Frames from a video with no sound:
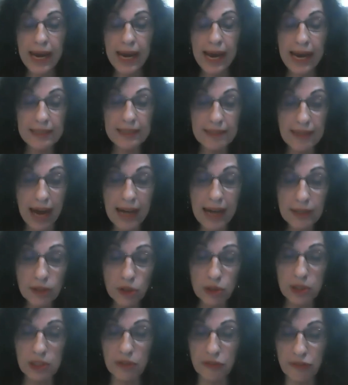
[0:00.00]
and other
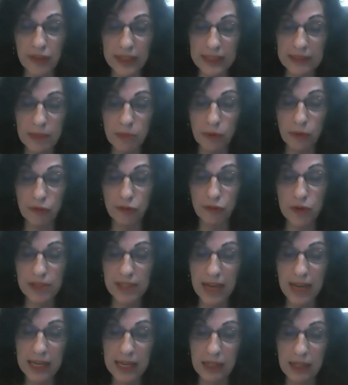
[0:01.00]
Sephardim of her
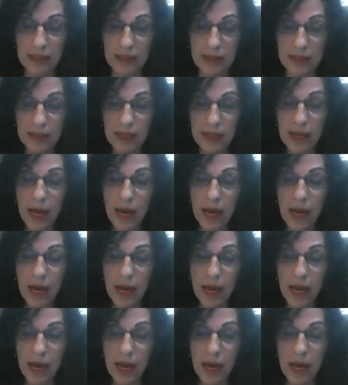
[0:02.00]
cycle